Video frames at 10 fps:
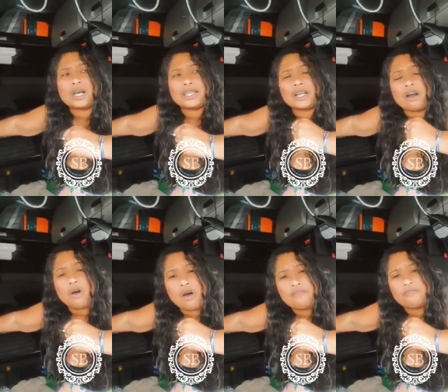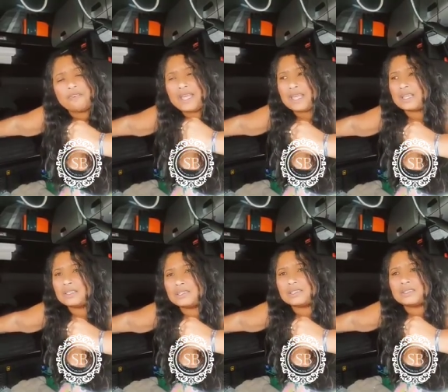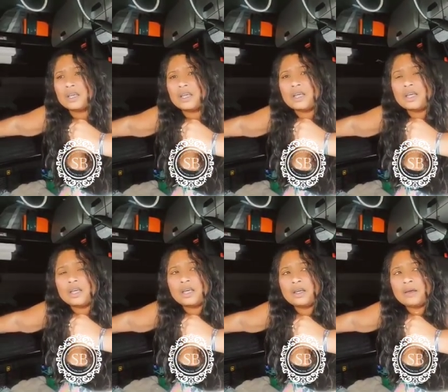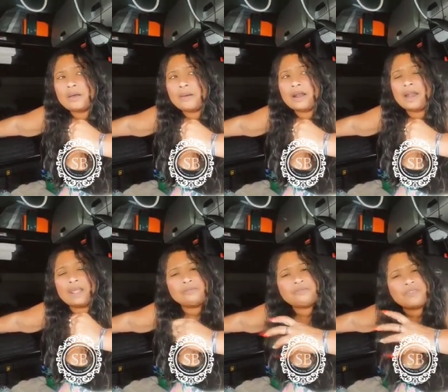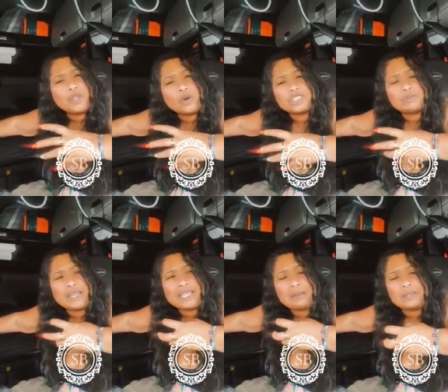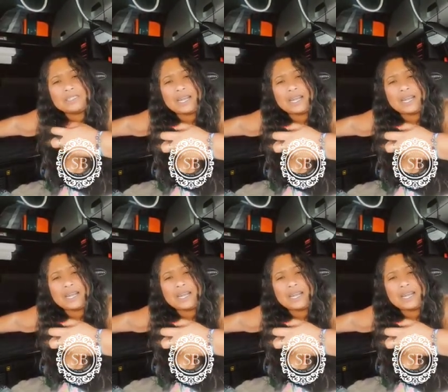lymph nodes being able to like absorb that fluid and help flush it out.